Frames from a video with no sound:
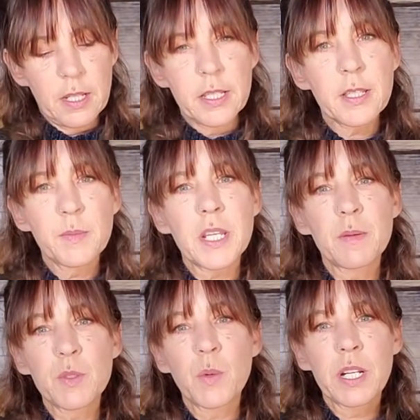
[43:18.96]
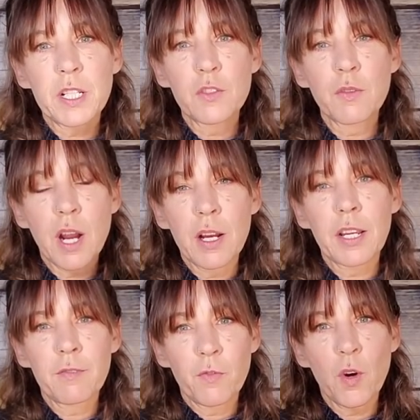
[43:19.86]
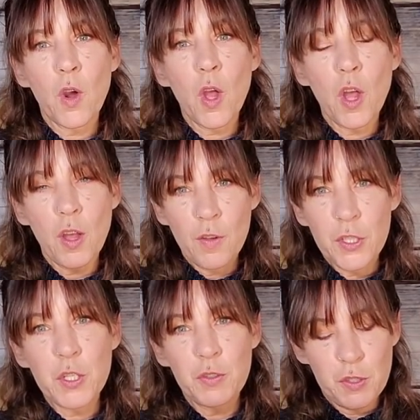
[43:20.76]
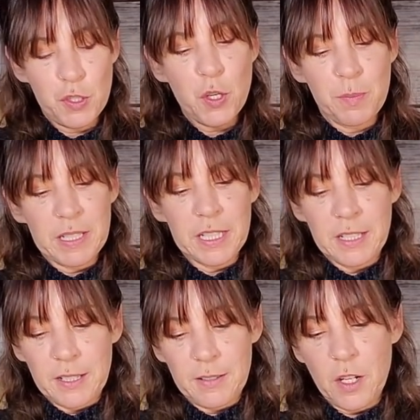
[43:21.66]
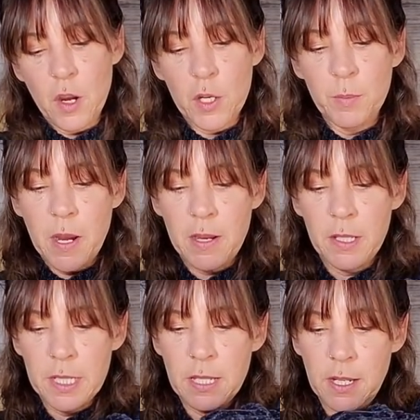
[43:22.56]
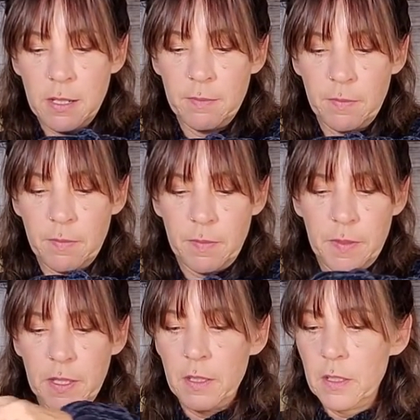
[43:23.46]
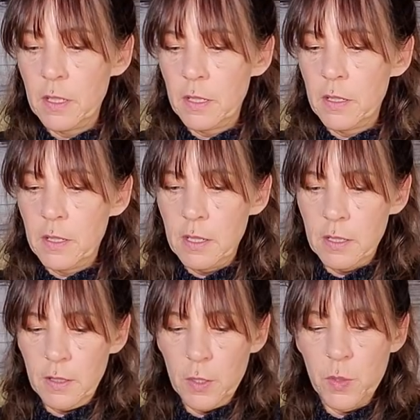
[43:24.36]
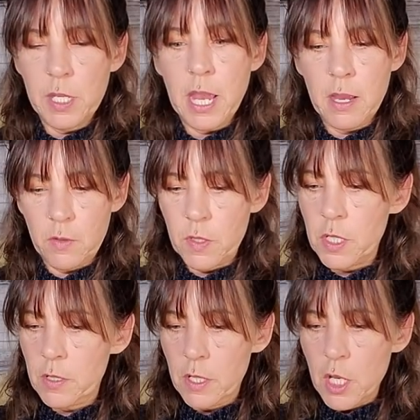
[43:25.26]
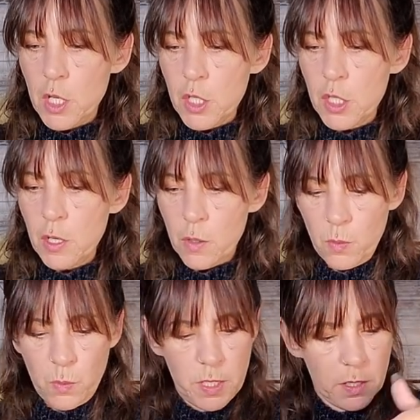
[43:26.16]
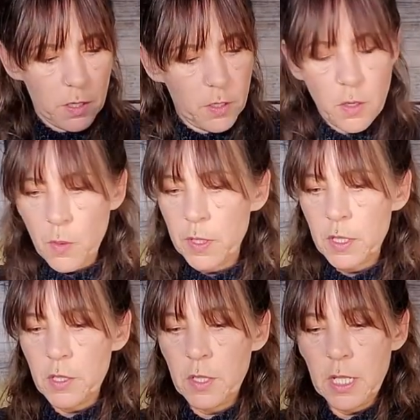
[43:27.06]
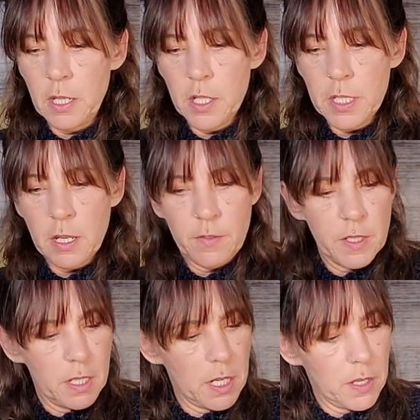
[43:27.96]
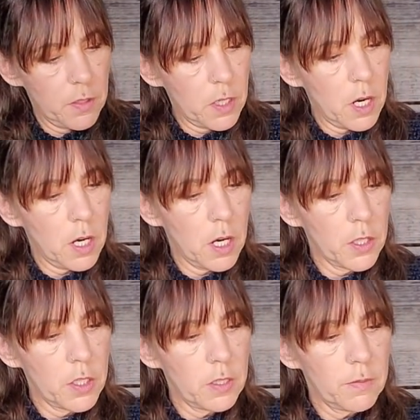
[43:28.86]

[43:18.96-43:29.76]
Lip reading: sometimes when I draw for so many card piles, I lose count. So we are going to get ourselves another card.